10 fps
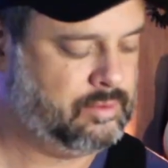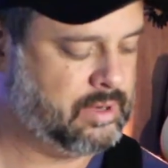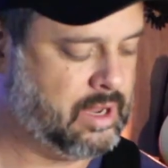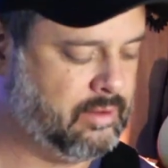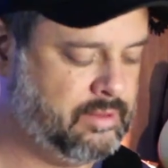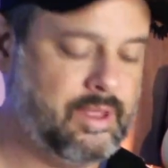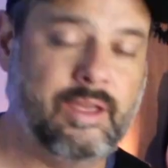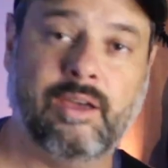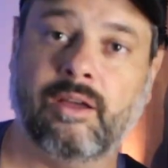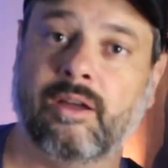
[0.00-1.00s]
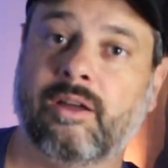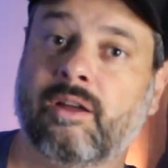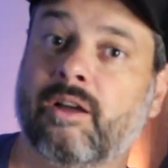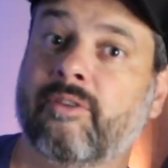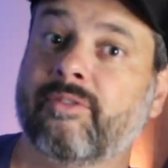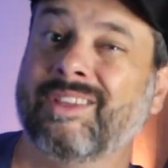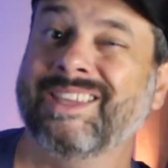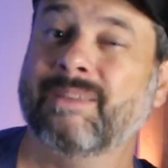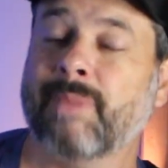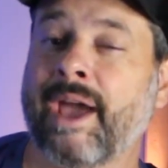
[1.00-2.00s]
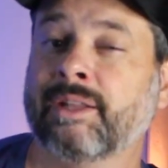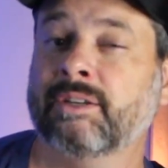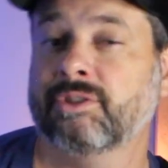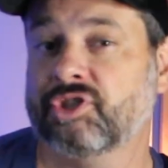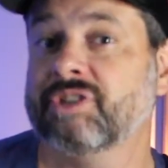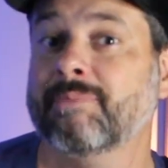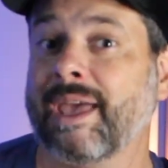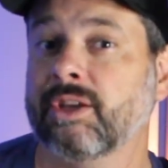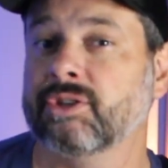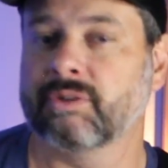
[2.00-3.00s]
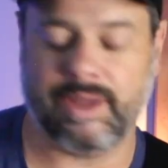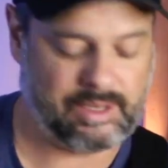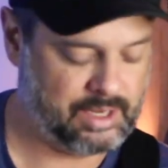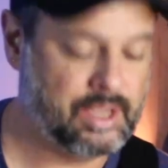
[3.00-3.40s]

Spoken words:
Now think of E minor, G major, right?